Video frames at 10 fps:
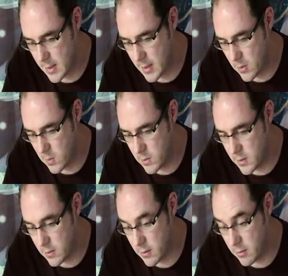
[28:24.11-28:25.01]
equal
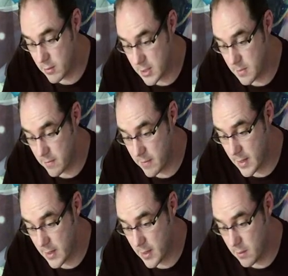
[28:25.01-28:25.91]
to your charisma
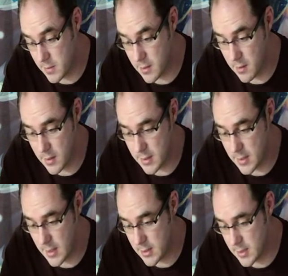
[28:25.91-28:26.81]
value. So let's
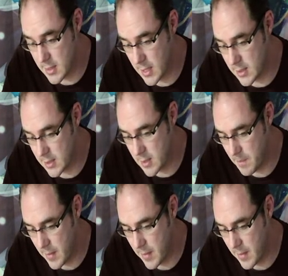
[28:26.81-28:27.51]
say it's 6.